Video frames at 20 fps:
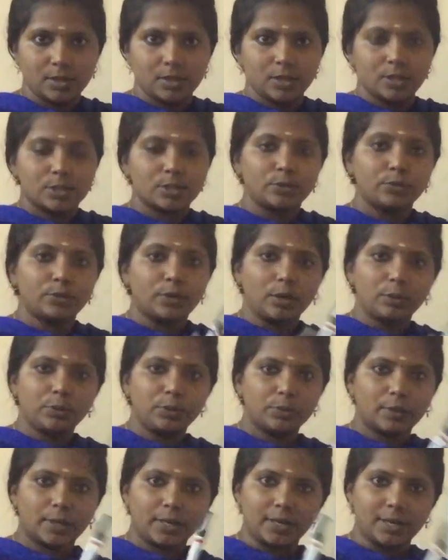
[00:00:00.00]
So now
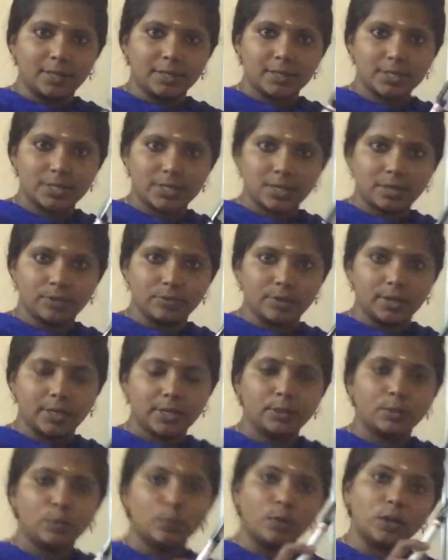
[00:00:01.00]
you can understand,
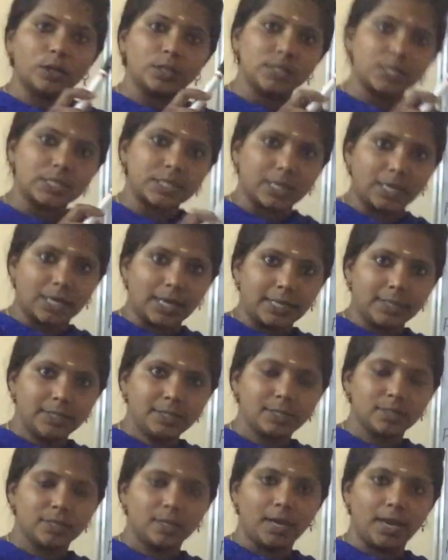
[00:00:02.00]
right, what is
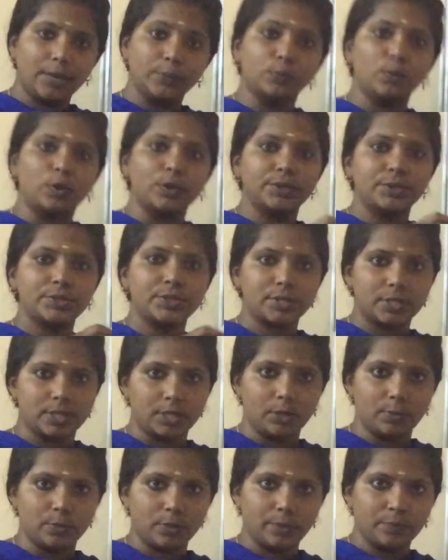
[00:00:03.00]
client and what is
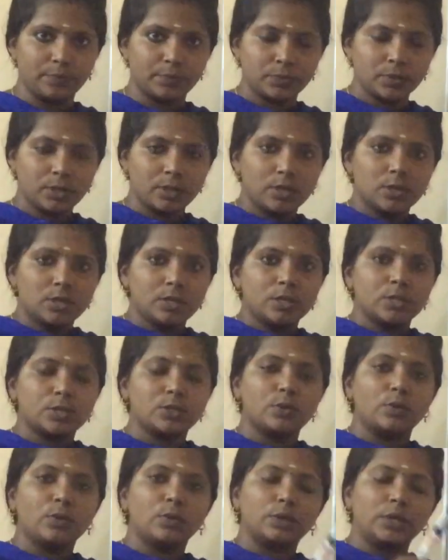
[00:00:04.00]
server.
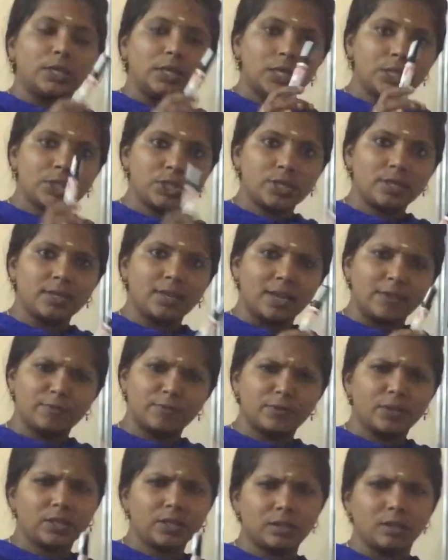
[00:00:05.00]
So each and
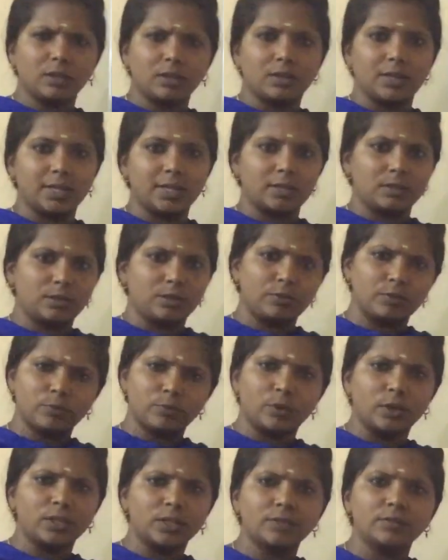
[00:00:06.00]
everything, like
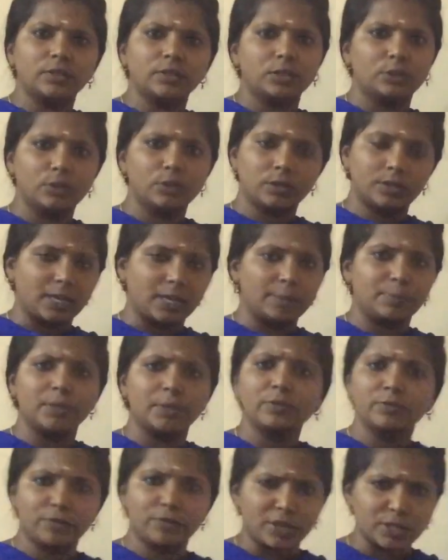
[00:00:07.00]
whatever you are
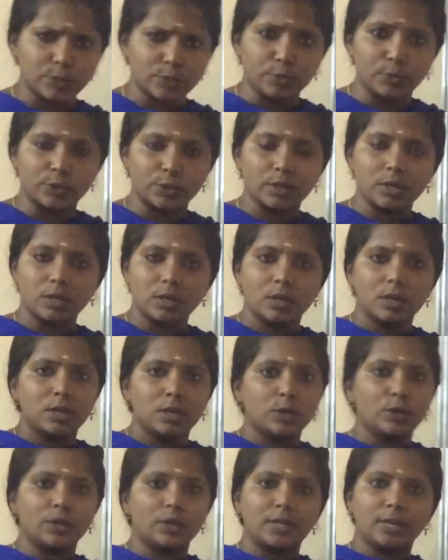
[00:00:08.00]
typing Facebook,
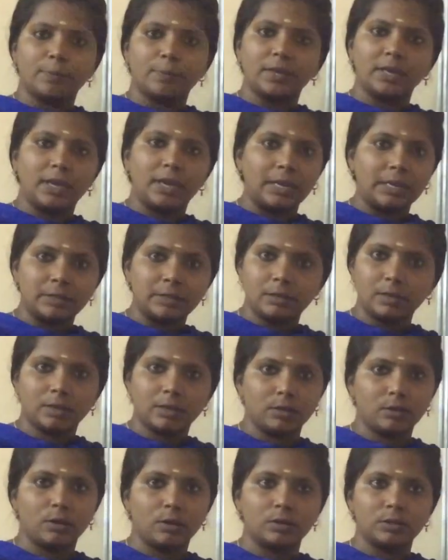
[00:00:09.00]
you are typing
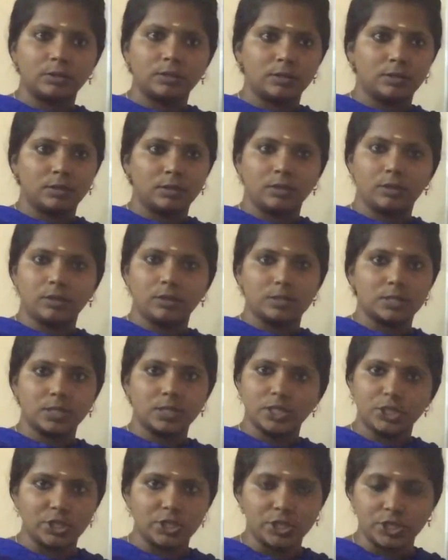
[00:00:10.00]
anything on
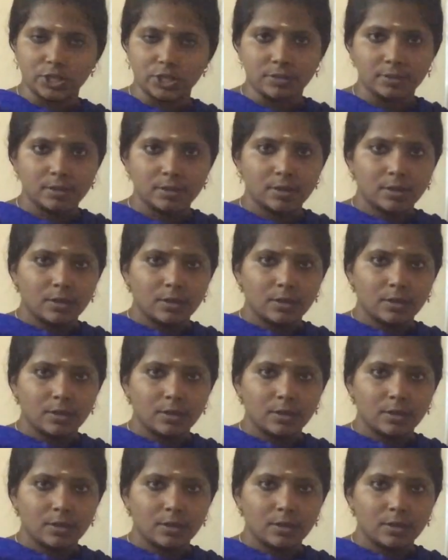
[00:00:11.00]
search engine.